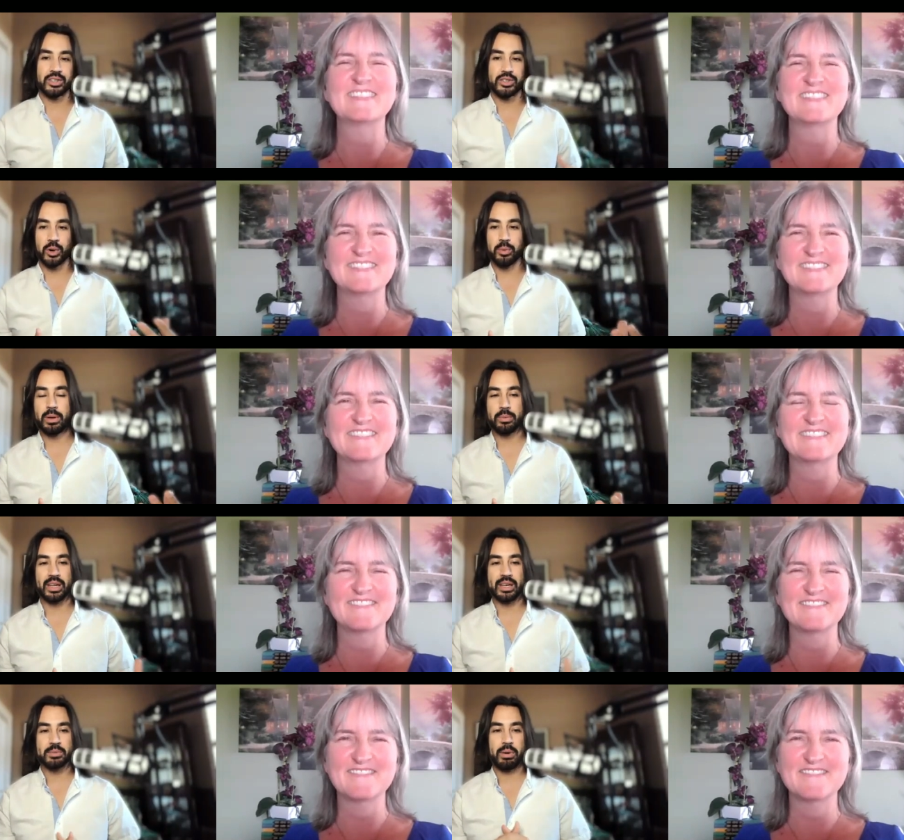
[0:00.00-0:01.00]
Speaker 1: to show people
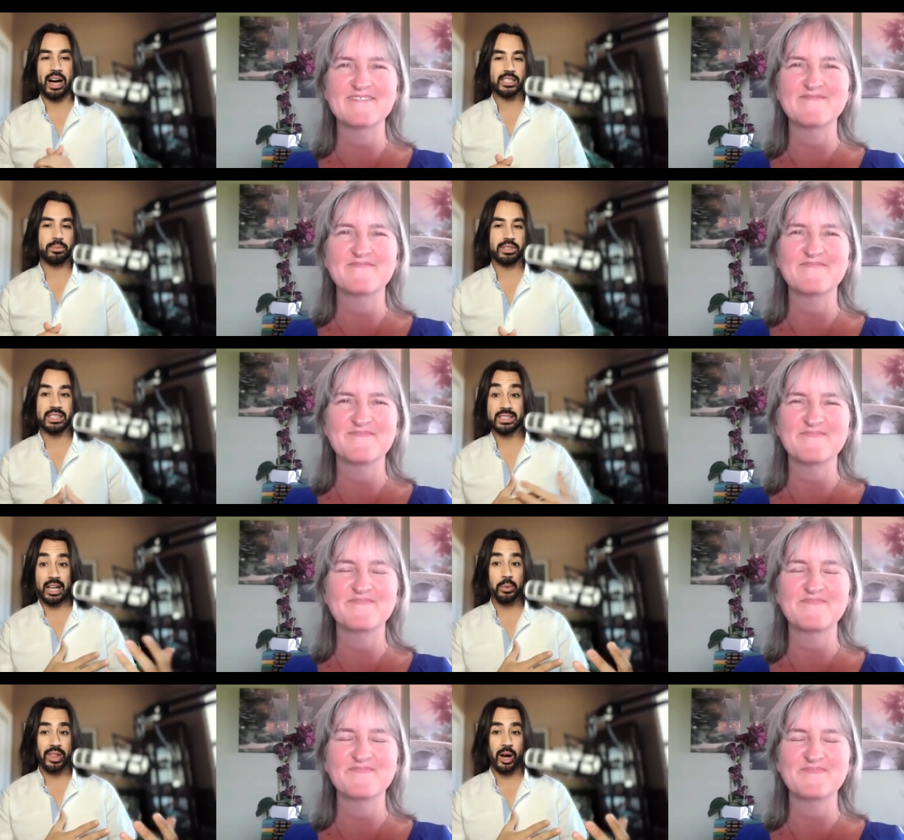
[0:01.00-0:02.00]
that it's possible to
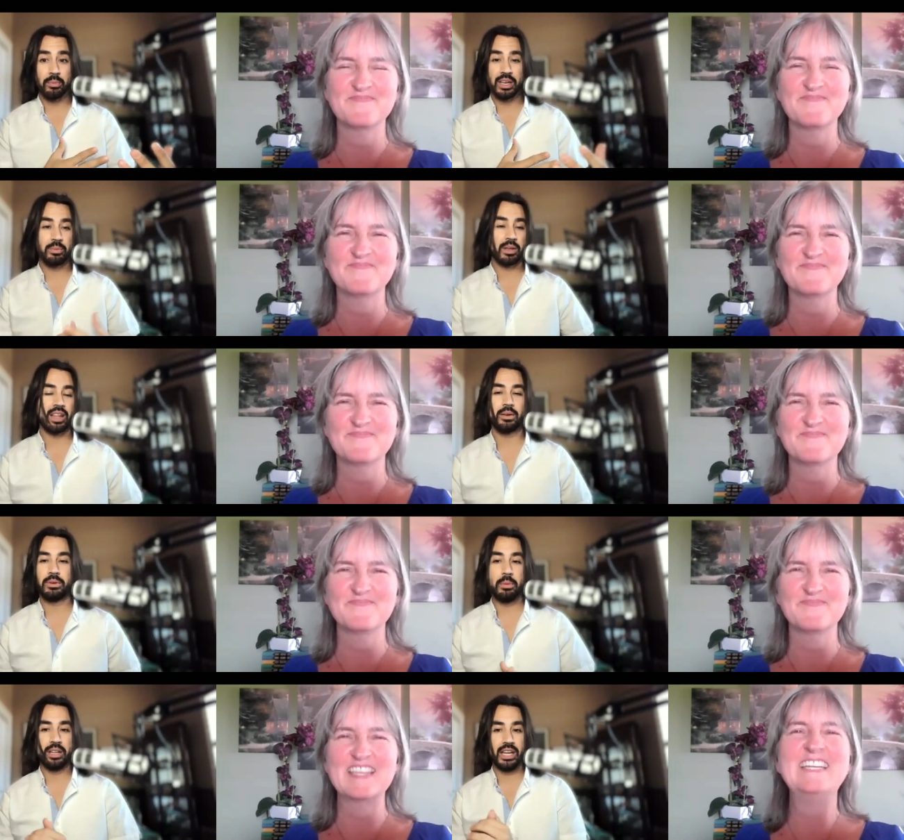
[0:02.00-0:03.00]
sell without manipula-
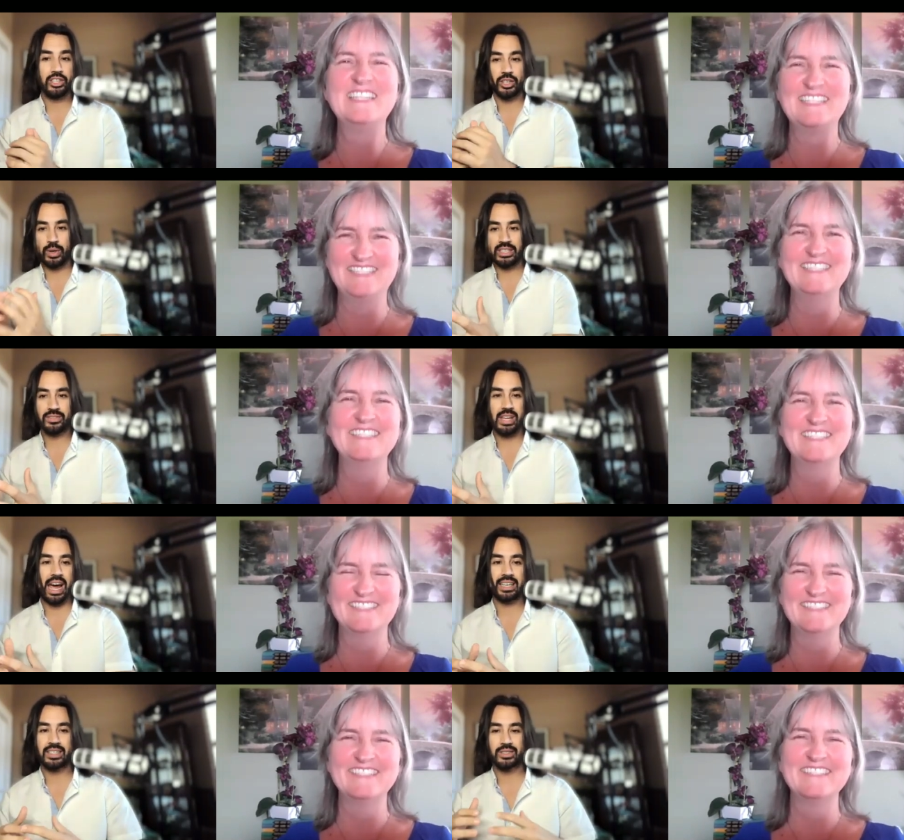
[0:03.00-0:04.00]
manipulation, aggressive
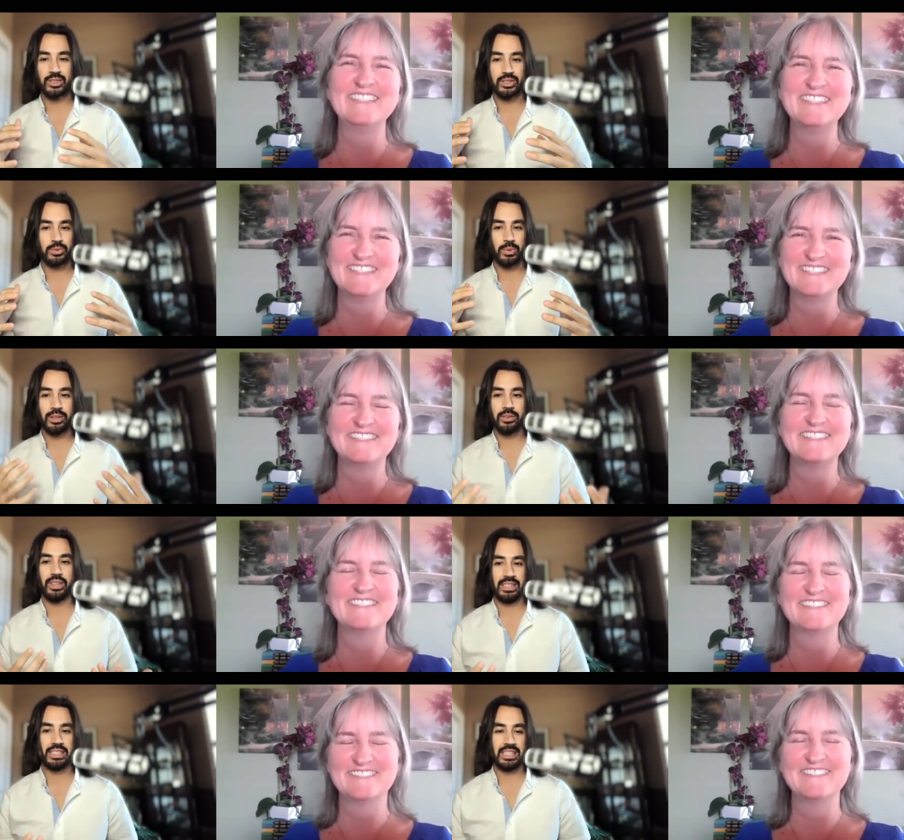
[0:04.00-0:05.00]
tactics, or just really
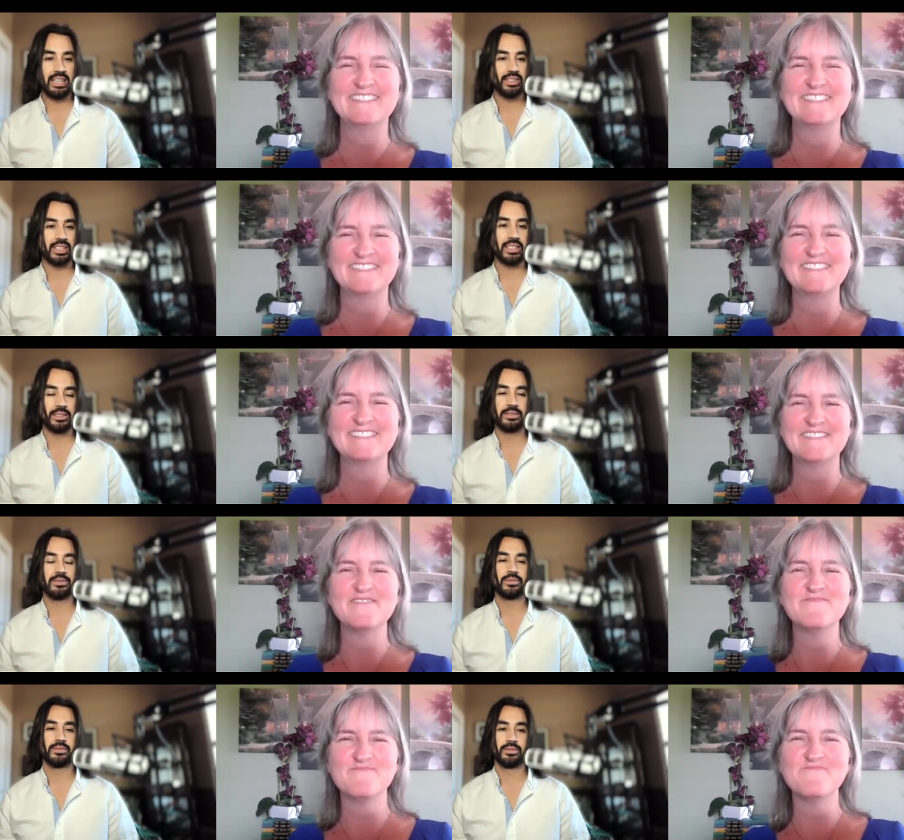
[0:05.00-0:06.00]
feeling salesy.
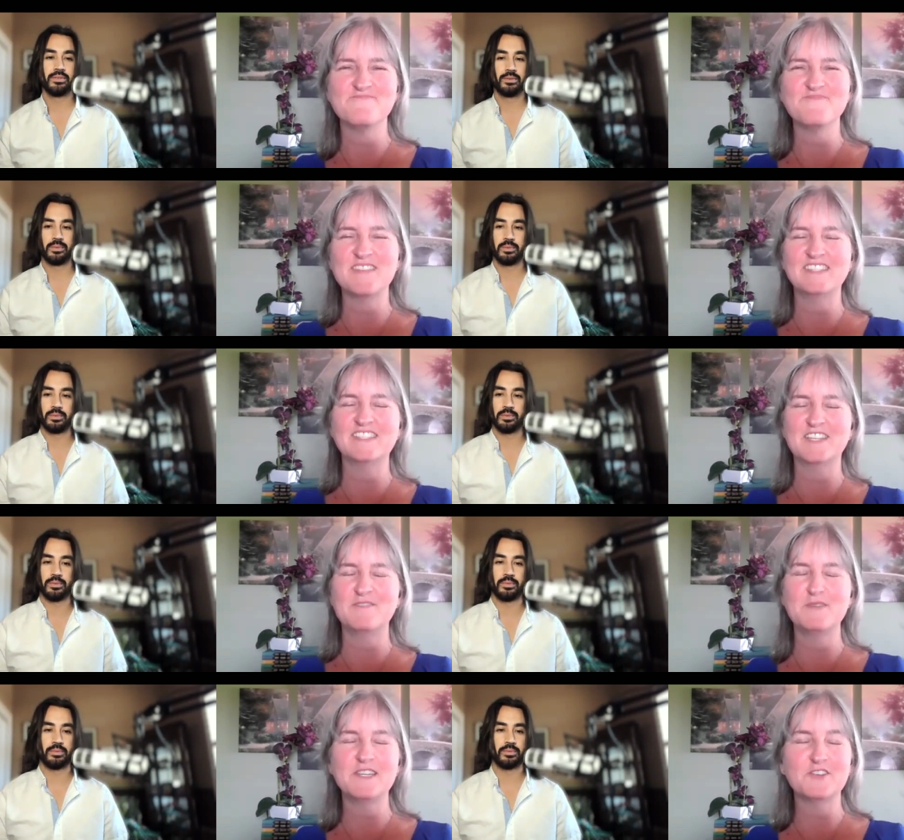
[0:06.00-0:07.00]
Speaker 2: Mm-hmm. It's
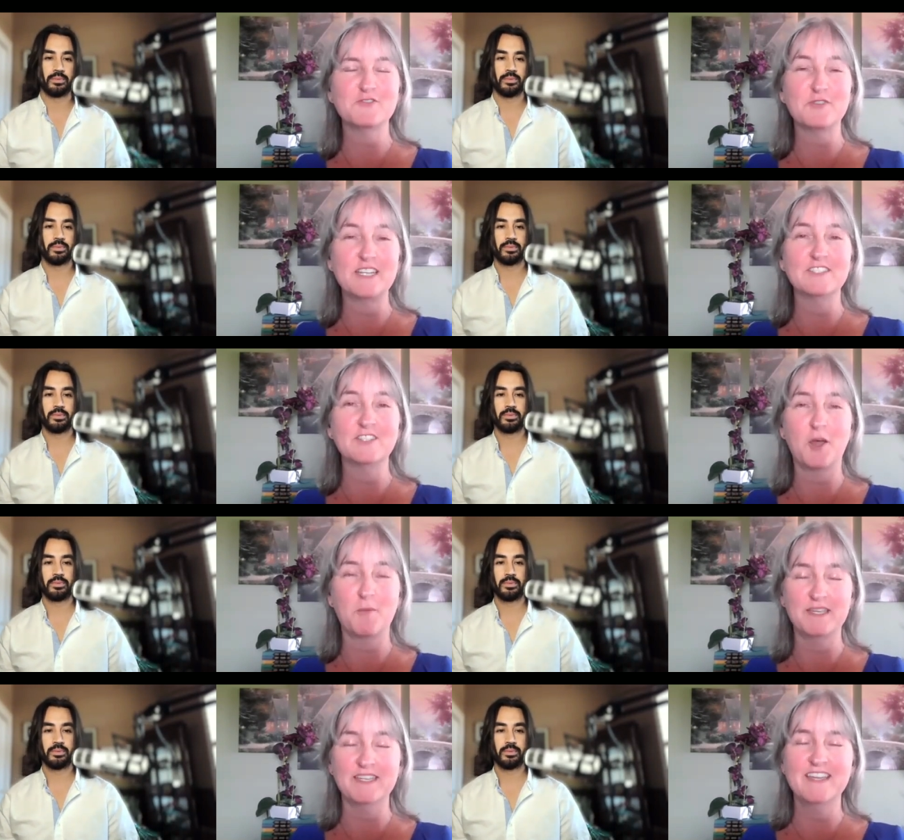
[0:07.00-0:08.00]
going to be a great
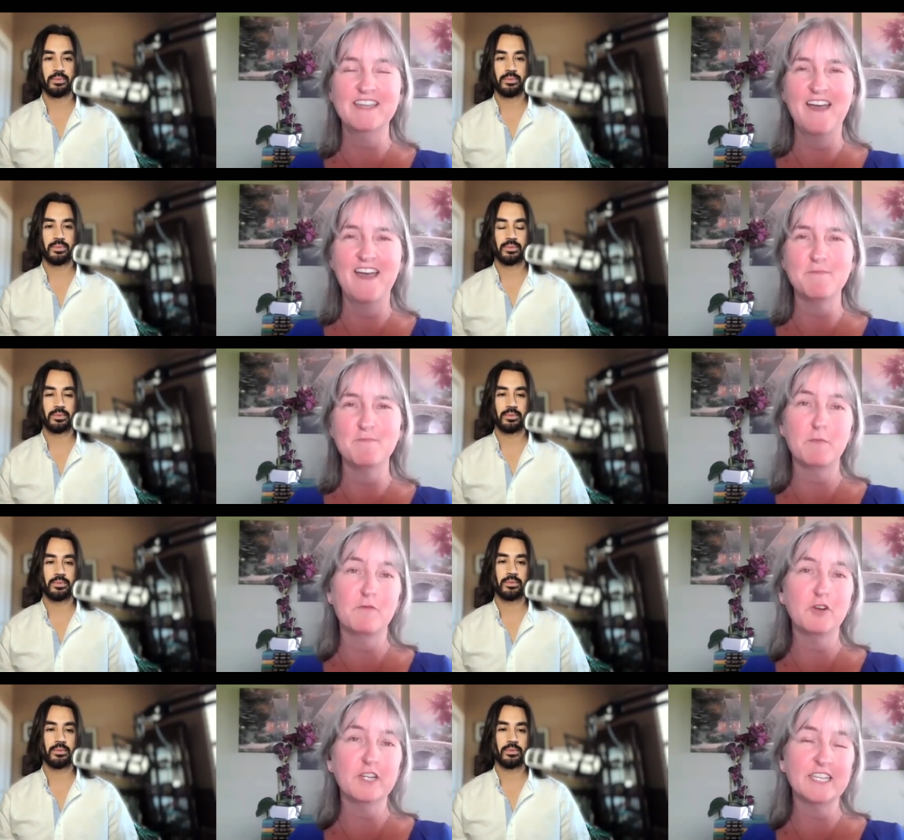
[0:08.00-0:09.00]
topic. Uh, but
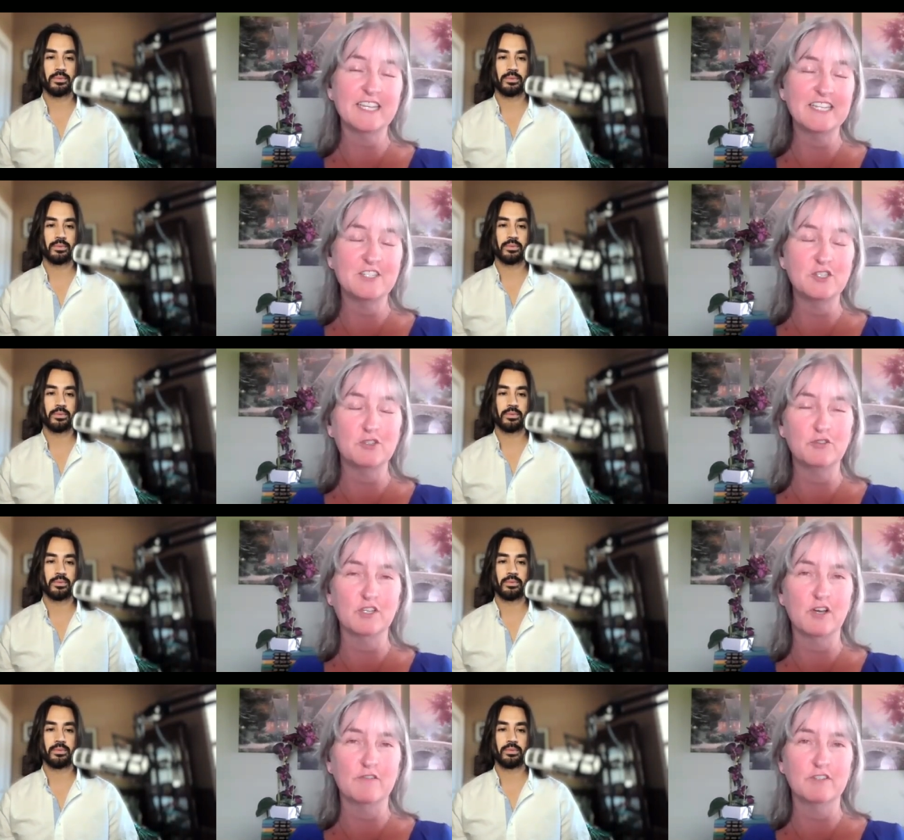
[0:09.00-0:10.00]
before I get into
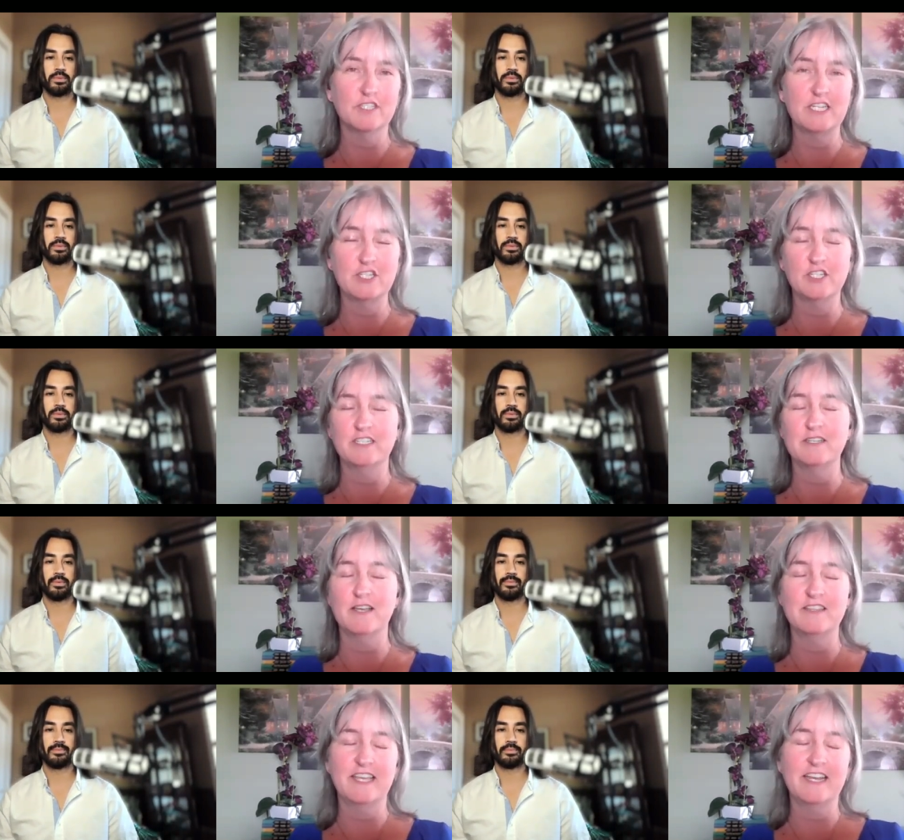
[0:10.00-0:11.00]
the
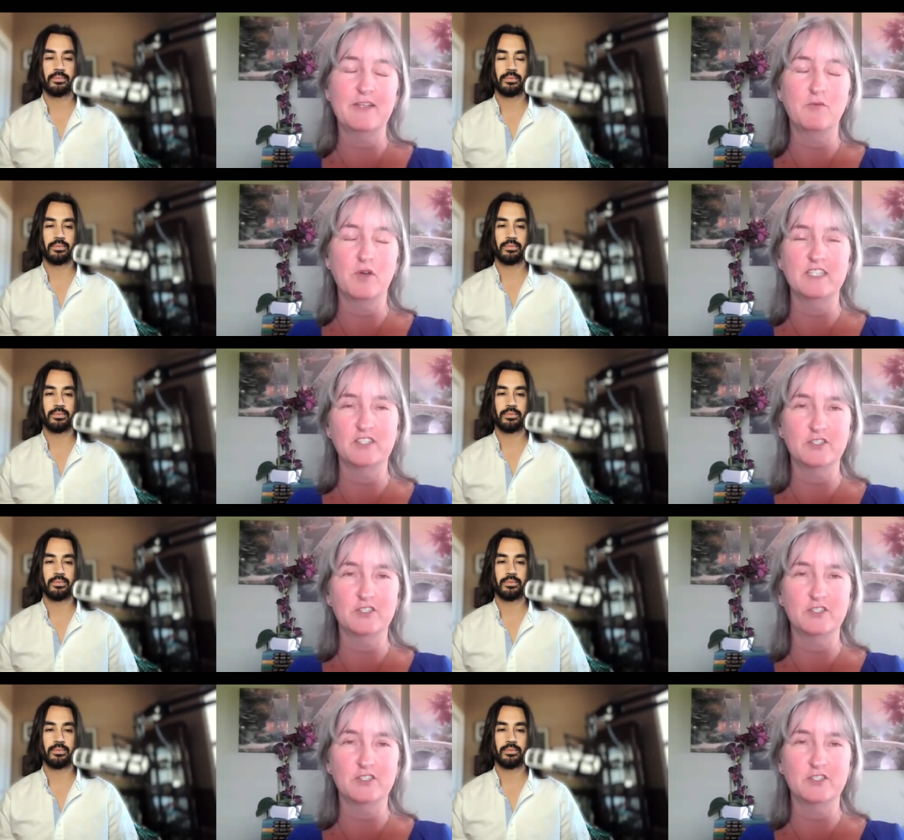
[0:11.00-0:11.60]
conversation that I want to